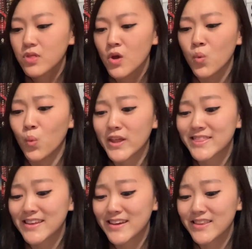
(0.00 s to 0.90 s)
One
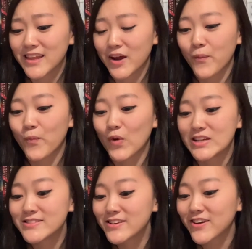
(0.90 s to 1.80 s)
thing that I
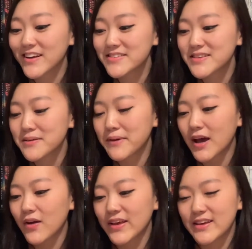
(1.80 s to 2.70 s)
wasn't crazy
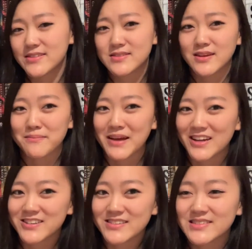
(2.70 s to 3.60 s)
about is their
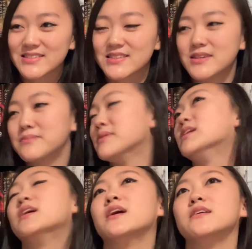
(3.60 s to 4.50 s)
magic system.
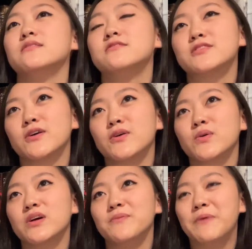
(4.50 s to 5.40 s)

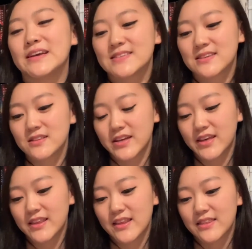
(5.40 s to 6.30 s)
So
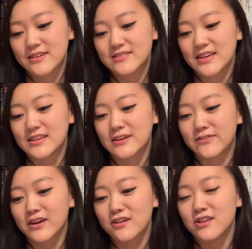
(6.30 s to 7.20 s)
basically there's like
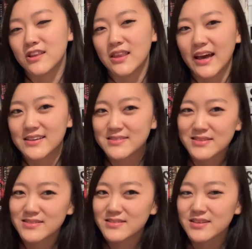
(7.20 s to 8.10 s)
different
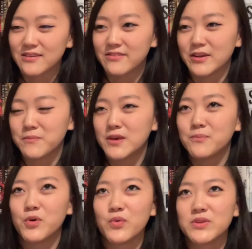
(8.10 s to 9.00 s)
classes of like
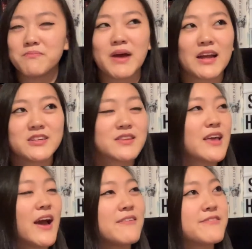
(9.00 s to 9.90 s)
people with magic. They
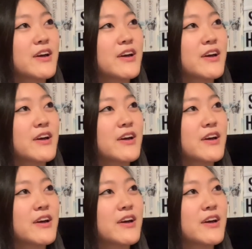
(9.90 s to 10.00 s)
have